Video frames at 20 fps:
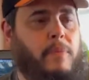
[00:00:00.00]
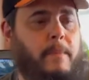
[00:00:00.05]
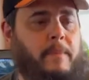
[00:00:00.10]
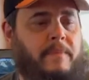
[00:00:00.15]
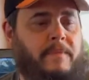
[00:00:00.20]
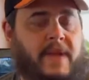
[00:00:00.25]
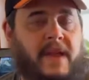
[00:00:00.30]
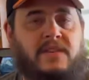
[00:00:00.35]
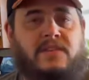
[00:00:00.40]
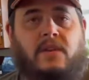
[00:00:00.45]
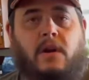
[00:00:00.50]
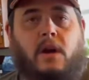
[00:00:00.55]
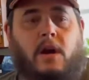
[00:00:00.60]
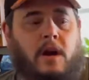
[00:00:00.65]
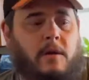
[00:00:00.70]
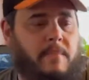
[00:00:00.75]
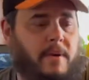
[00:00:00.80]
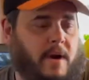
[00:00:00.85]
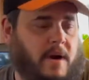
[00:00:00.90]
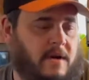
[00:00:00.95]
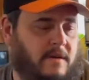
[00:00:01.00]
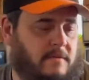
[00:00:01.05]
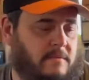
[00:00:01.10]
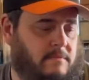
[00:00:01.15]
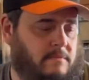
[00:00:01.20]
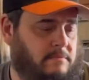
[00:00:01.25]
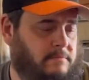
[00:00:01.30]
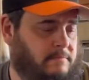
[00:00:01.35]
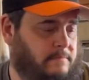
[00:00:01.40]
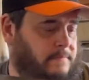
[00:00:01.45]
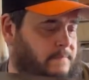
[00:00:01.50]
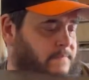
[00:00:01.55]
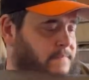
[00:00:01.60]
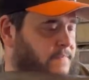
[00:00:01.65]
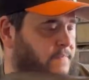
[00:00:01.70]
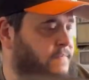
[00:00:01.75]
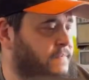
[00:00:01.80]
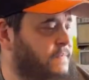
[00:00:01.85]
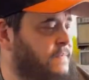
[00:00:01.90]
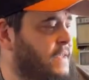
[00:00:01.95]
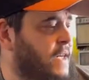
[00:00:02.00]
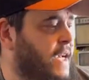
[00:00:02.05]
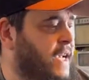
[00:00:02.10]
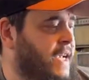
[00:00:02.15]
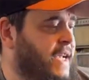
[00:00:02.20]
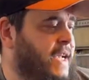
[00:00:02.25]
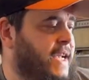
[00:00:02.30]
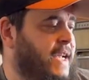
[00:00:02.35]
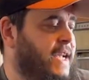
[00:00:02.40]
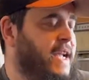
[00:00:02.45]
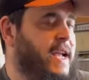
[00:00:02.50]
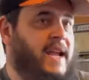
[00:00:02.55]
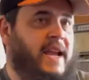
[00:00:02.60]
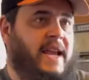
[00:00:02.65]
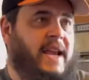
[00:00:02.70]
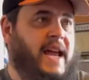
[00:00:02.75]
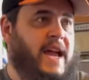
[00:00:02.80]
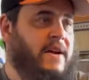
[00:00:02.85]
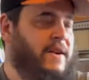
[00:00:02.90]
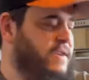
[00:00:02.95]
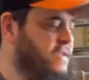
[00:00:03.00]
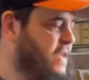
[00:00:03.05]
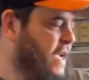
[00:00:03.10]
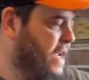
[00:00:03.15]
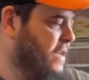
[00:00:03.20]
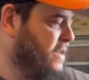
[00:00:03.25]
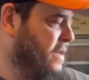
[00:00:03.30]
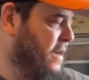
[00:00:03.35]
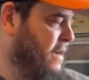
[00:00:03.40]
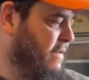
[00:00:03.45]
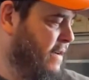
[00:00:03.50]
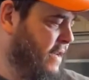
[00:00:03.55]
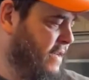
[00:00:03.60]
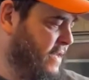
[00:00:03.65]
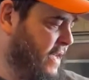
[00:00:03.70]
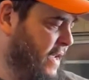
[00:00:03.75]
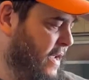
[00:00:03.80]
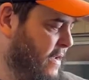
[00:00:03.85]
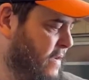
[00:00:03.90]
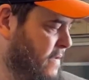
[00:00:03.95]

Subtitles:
That's the hard part. And now it's nice and greasy.